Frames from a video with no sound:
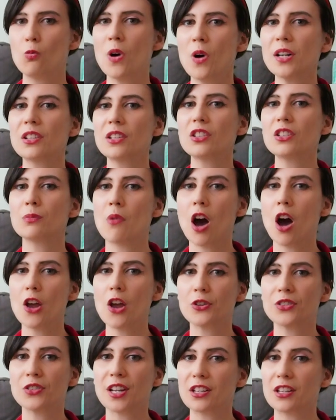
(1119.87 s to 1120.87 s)
What does
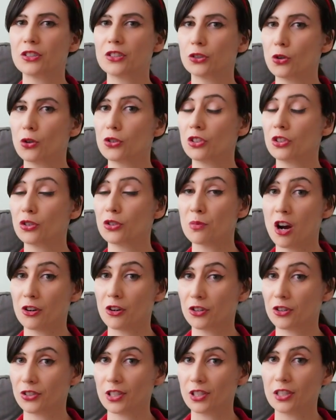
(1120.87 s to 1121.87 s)
modern-day social
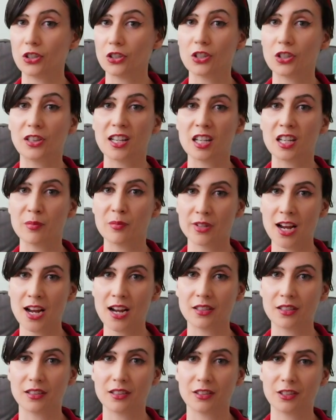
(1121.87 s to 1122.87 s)
democracy look like in
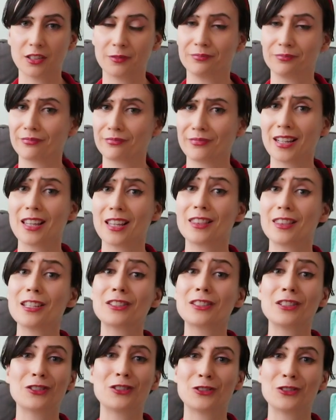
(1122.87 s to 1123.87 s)
practice?
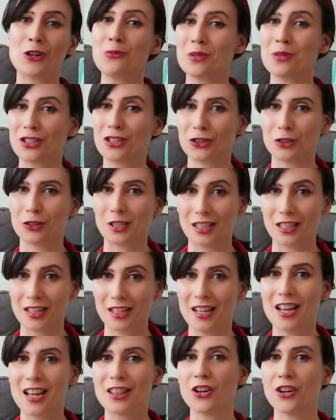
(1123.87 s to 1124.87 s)
This is no
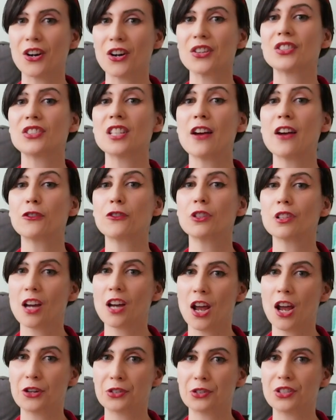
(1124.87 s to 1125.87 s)
mystery. There are several
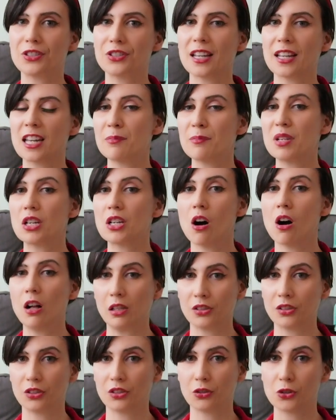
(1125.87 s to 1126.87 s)
countries that can be
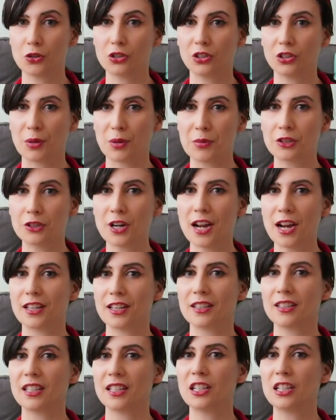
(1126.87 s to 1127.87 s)
called social
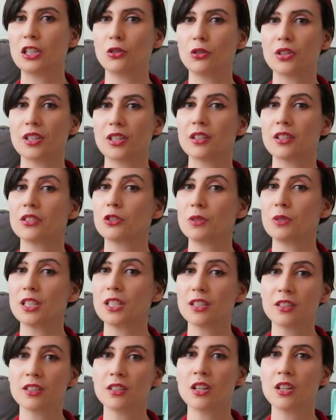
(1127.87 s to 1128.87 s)
democratic, including
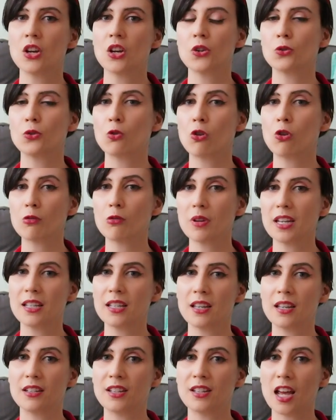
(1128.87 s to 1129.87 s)
Sweden,
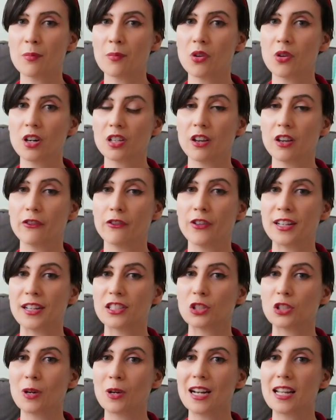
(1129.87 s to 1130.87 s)
Norway, Denmark,
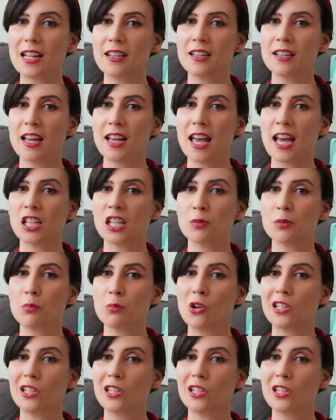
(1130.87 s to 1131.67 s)
Venezuela, and